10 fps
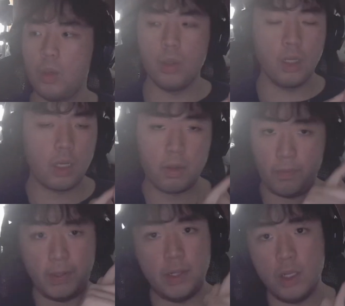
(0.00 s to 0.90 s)
look
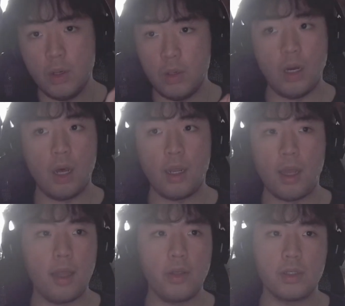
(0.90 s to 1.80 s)
video
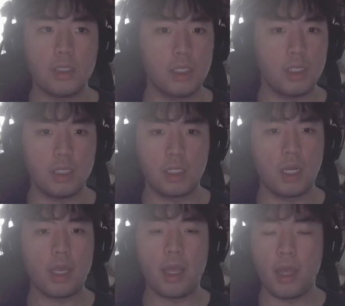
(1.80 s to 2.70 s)
online. You can search
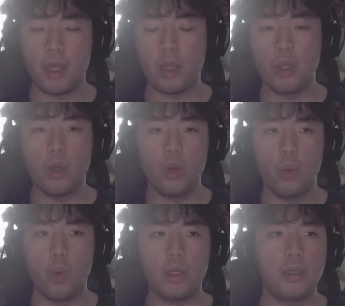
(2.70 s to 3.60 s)
like, hey,
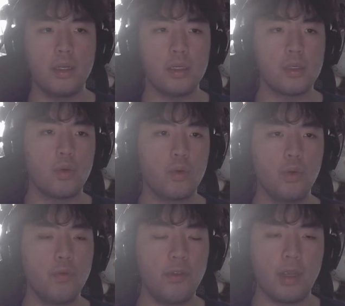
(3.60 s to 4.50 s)
what does
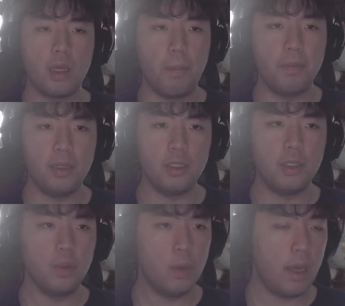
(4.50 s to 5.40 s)
roofing company
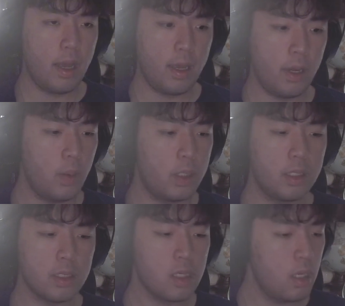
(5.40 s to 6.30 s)
do? Hey, what
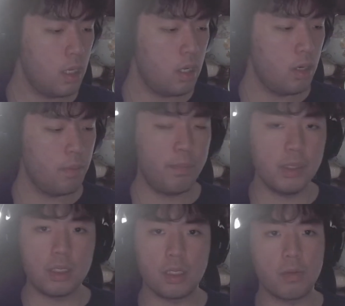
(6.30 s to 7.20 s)
does
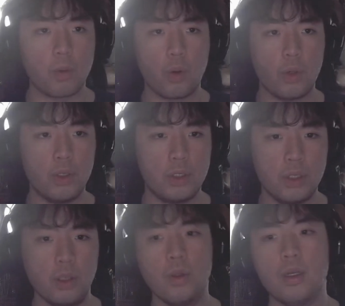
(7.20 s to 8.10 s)
business broker
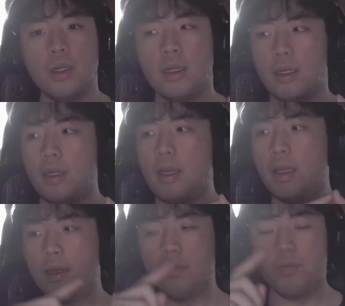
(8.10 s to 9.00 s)
do?
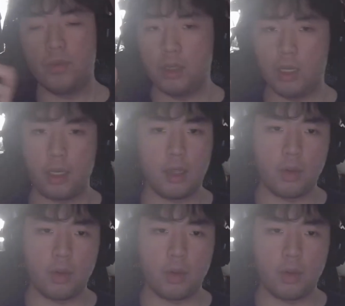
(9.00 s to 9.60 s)
And look at their